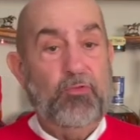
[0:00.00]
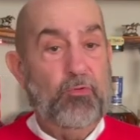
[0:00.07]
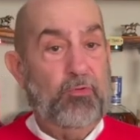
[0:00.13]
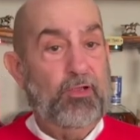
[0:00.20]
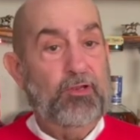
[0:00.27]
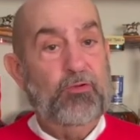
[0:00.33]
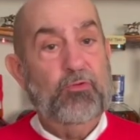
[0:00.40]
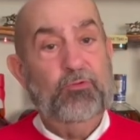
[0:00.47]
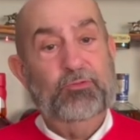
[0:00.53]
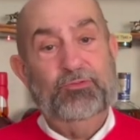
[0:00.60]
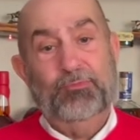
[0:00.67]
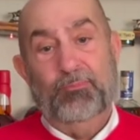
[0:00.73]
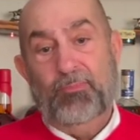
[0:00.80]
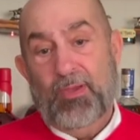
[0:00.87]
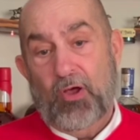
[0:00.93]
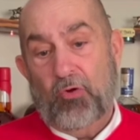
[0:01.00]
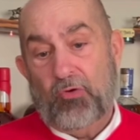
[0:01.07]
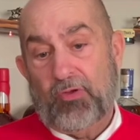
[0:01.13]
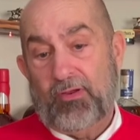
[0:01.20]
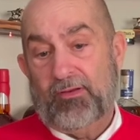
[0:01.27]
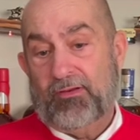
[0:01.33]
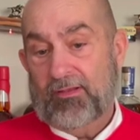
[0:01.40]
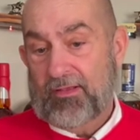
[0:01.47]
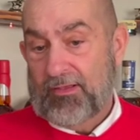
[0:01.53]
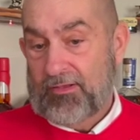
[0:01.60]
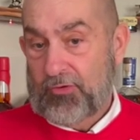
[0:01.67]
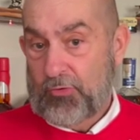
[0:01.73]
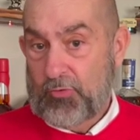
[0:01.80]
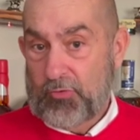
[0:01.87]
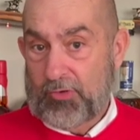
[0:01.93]
You can use milk,
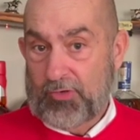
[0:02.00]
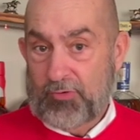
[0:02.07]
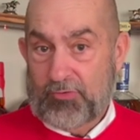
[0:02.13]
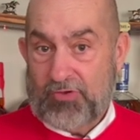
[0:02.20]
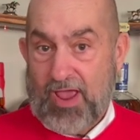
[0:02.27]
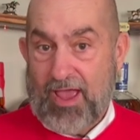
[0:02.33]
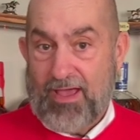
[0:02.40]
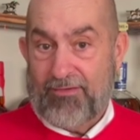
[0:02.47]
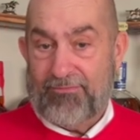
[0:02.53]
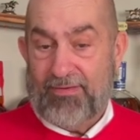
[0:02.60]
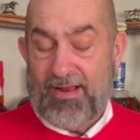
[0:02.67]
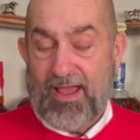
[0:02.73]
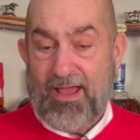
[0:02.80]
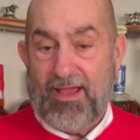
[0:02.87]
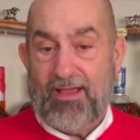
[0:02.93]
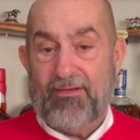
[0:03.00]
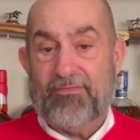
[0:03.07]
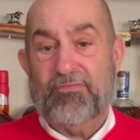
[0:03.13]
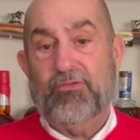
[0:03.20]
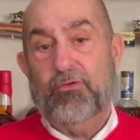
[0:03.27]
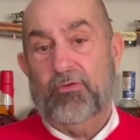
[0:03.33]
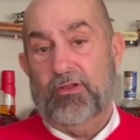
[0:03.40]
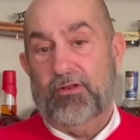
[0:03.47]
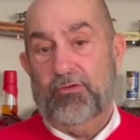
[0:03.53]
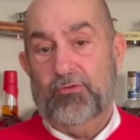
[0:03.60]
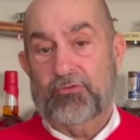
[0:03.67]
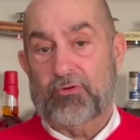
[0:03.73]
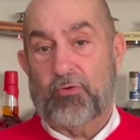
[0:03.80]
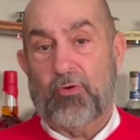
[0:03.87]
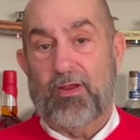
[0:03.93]
you can use half and half, you can
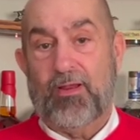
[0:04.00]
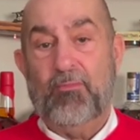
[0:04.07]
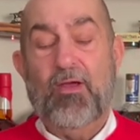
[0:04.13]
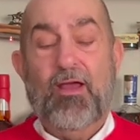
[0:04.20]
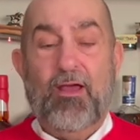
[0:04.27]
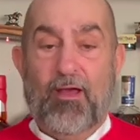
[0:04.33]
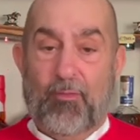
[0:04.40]
use cream,